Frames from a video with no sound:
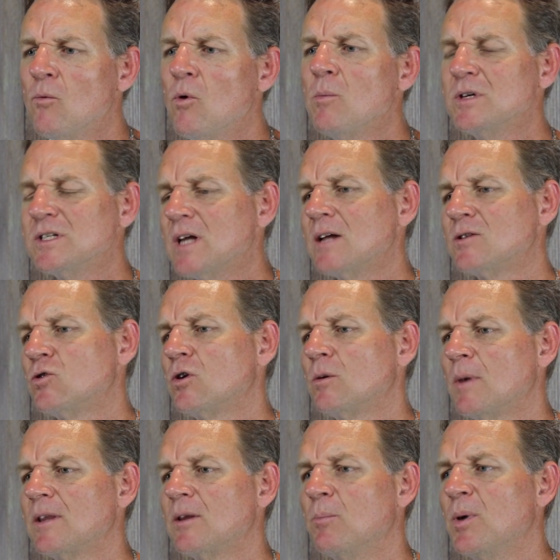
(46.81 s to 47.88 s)
when we start talking
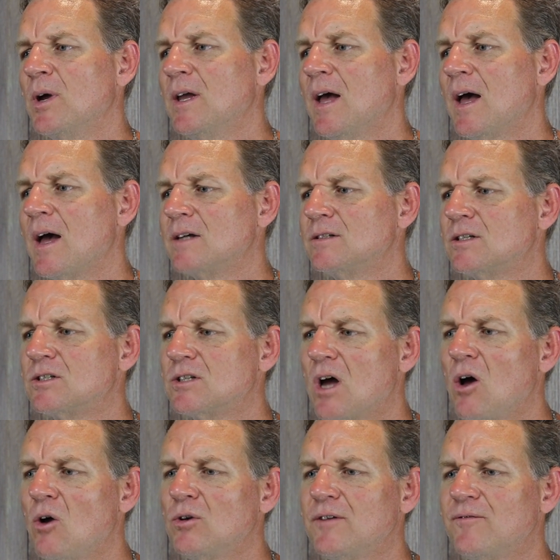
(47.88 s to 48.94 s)
about the BHAGs, it's a
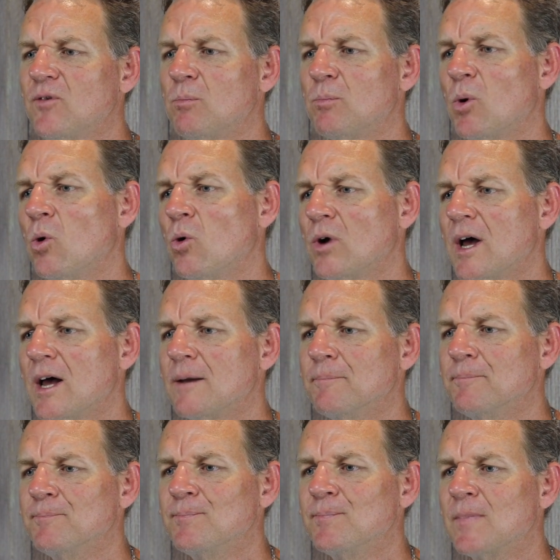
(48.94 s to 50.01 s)
whole different ball
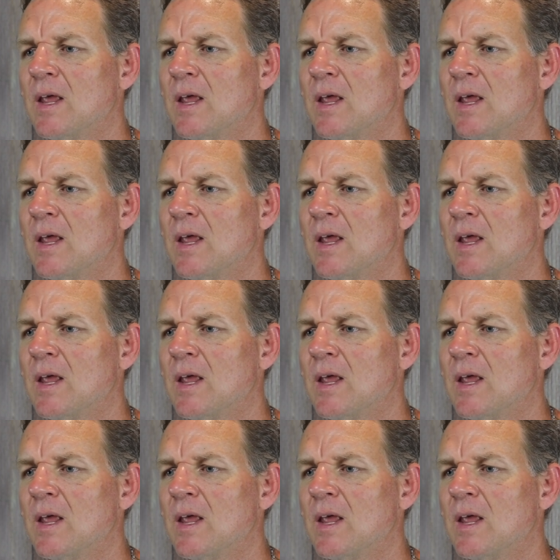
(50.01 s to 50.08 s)
game.